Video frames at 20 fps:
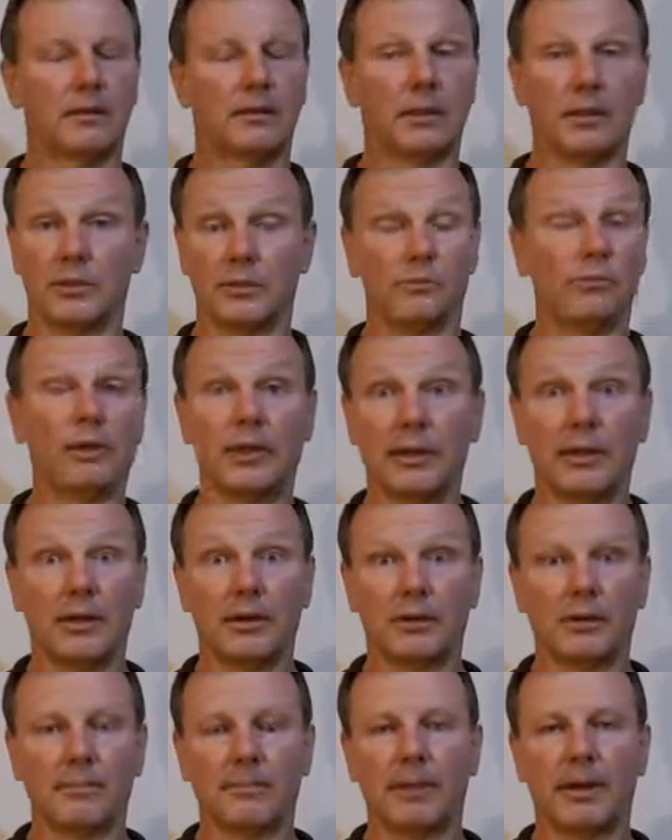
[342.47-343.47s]
there's really
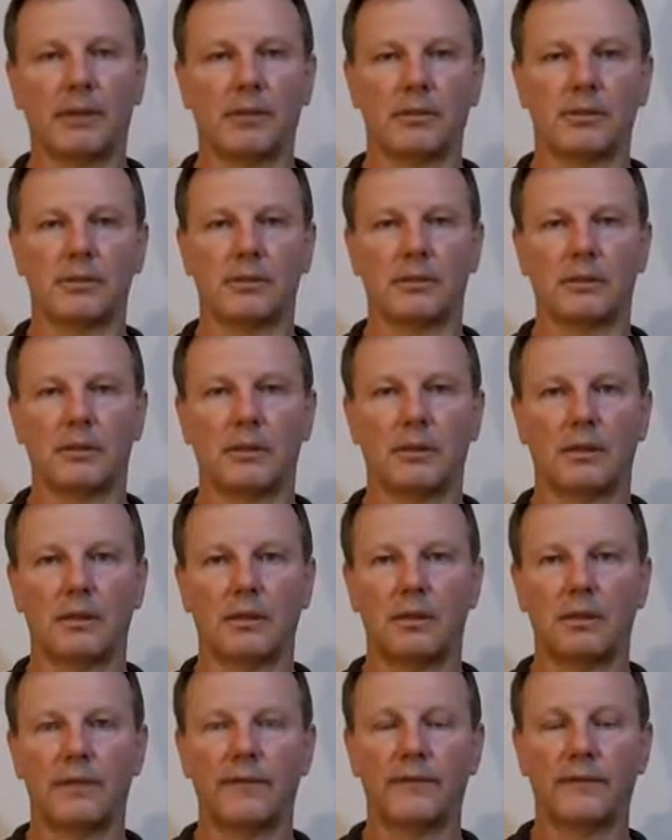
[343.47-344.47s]
no comparison.
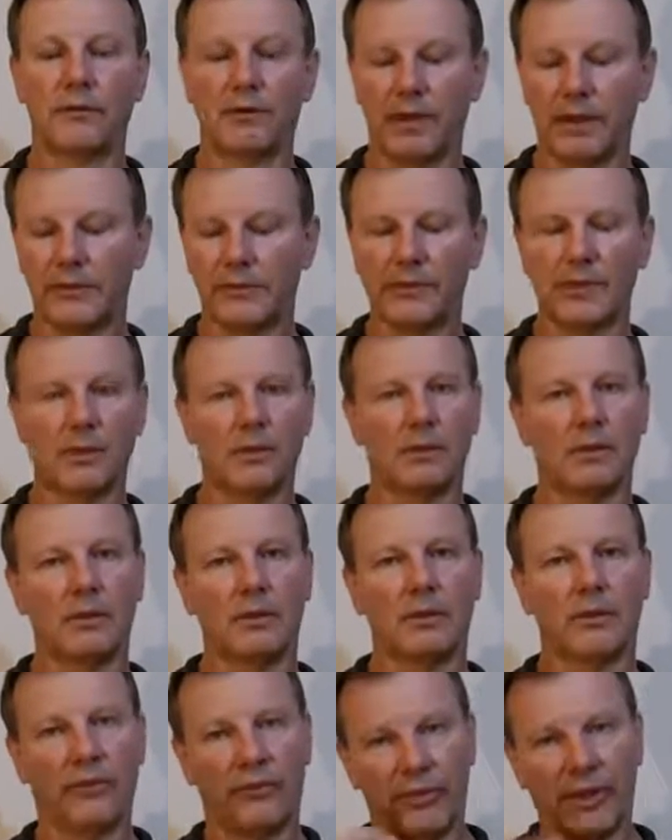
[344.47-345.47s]
If you're after
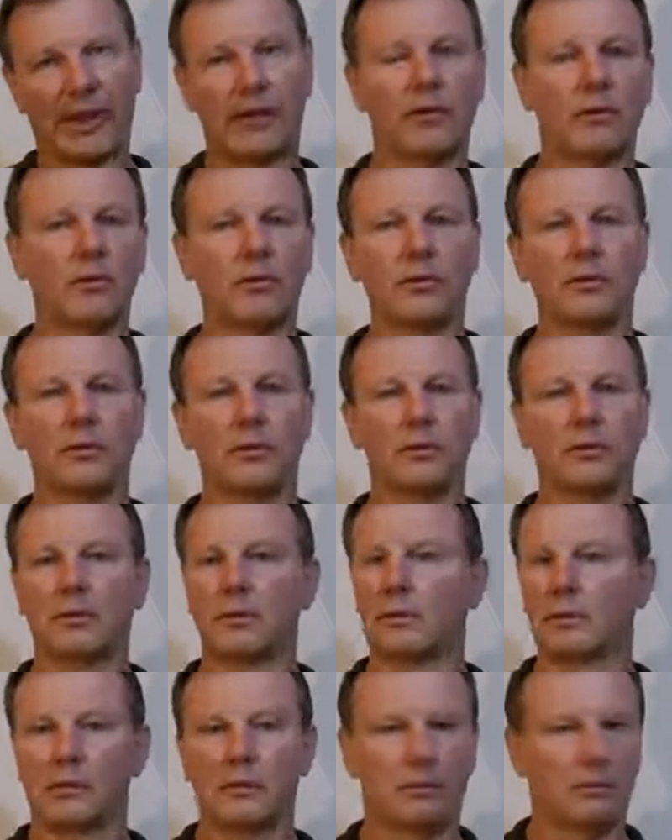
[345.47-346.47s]
that look,
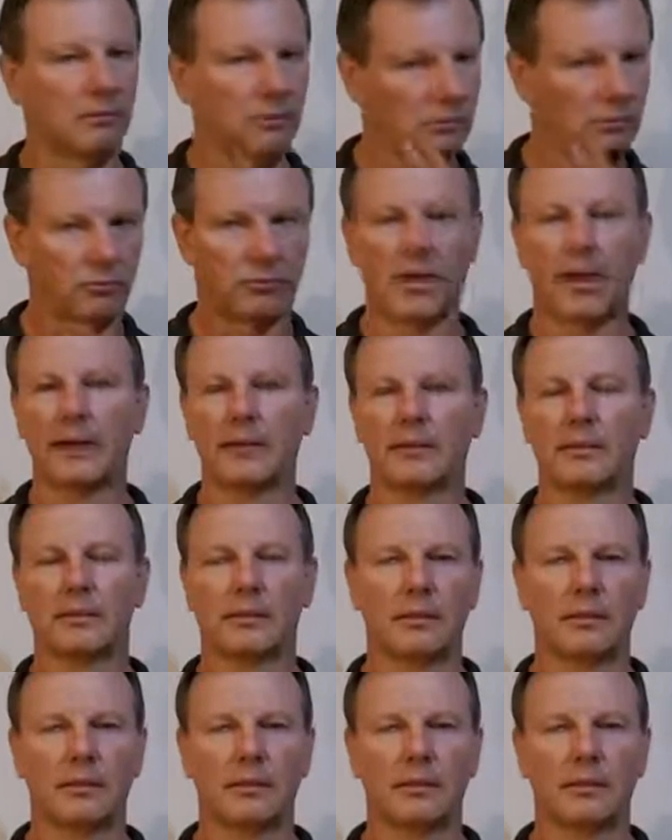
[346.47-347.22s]
great,